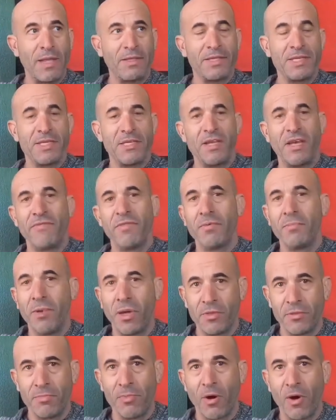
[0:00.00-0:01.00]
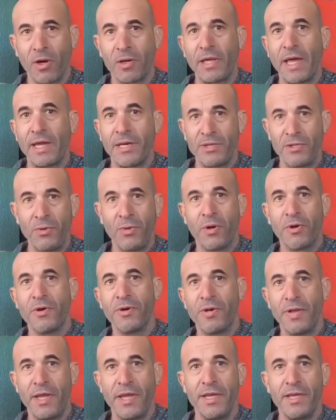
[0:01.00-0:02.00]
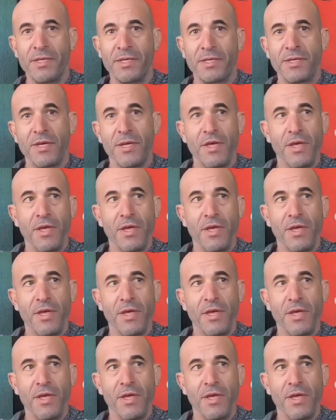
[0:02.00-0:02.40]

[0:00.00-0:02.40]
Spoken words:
the 7-month mark at 200 days?